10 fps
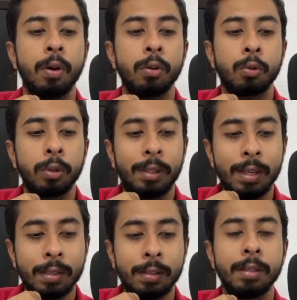So
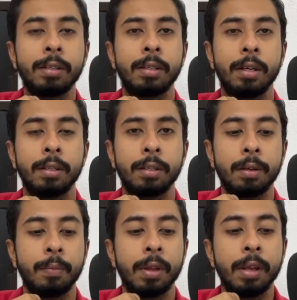this
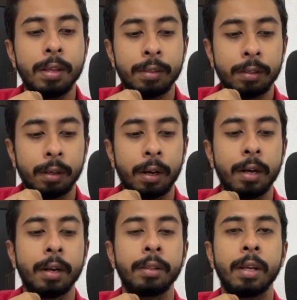distance is
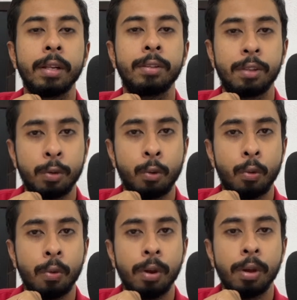greater than
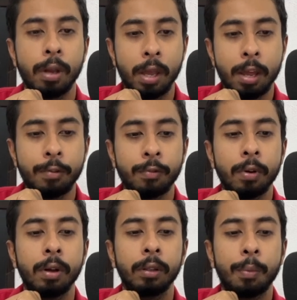0 if
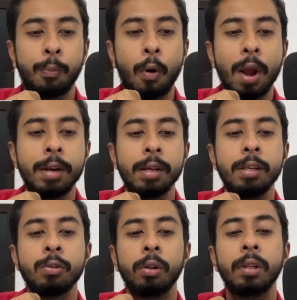the point
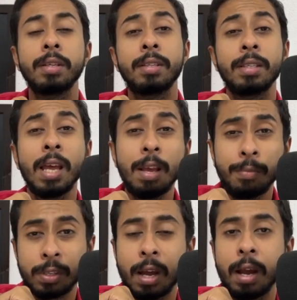is on the
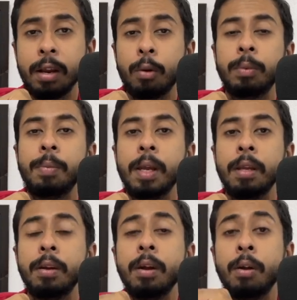same side of the
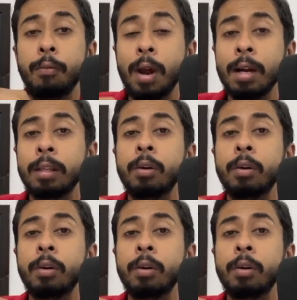plane where the